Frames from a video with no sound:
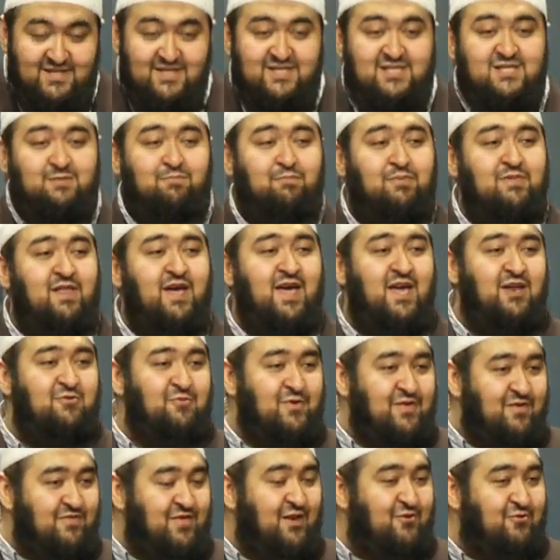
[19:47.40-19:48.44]
displayed
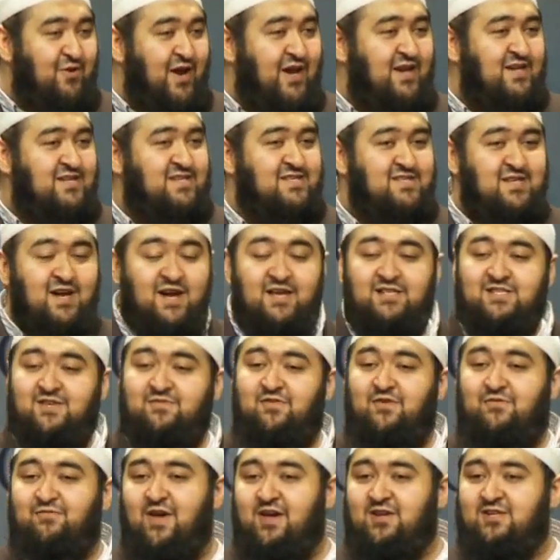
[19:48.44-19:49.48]
one of the greatest signs of
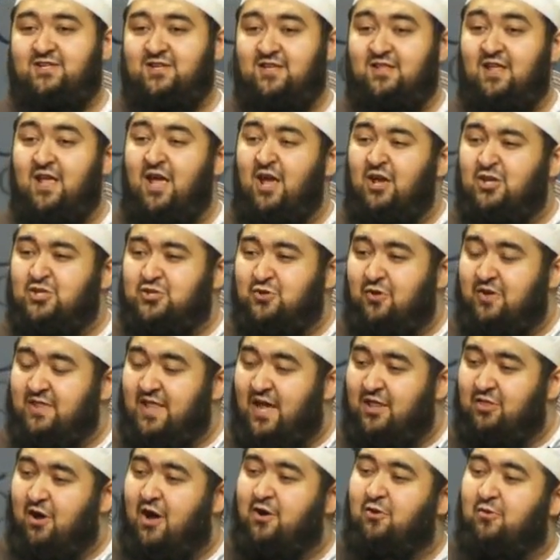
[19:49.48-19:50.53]
affection. Showing
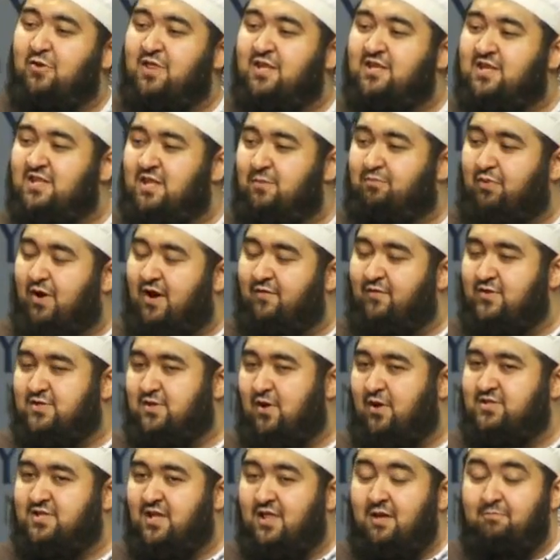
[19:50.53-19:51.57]
that not only did the Prophet
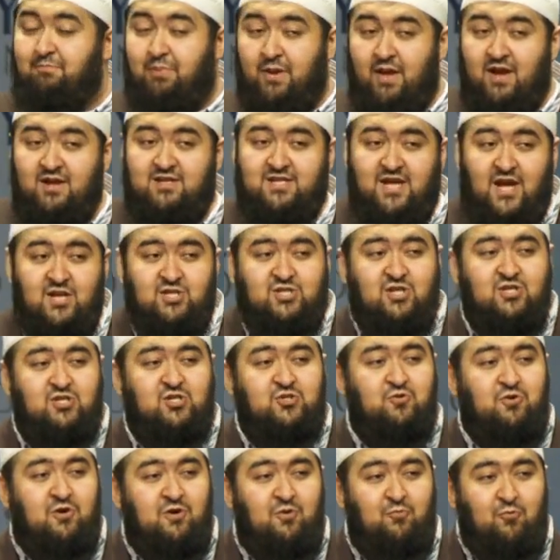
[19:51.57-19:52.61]
sallallahu alaihi wasallam pay attention
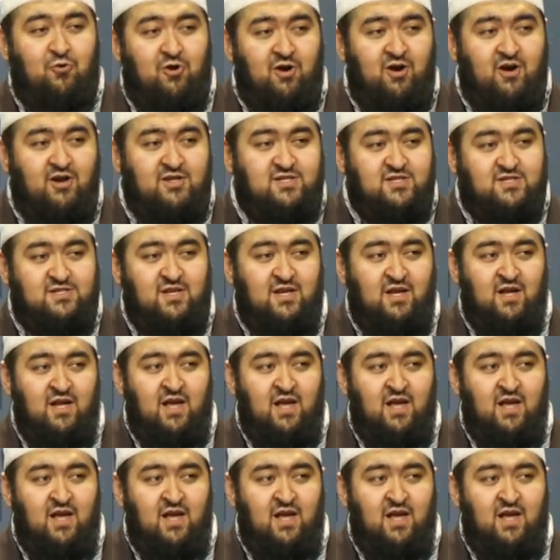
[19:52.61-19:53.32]
to her words,